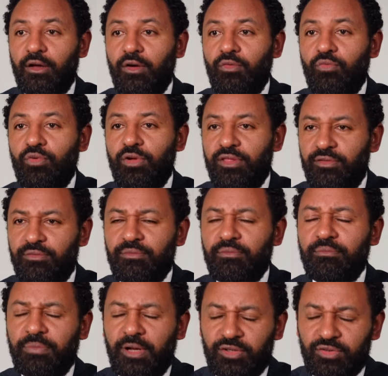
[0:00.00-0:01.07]
with a
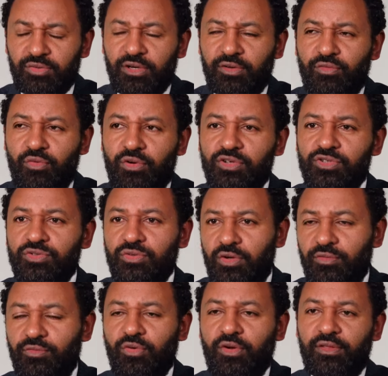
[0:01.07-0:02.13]
particular focus
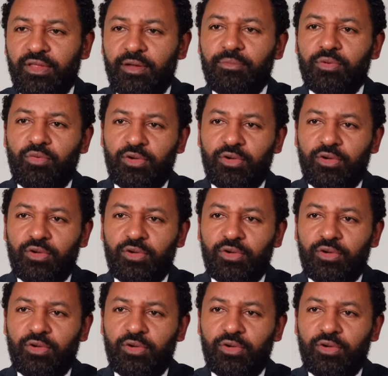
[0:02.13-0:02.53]
on, for example,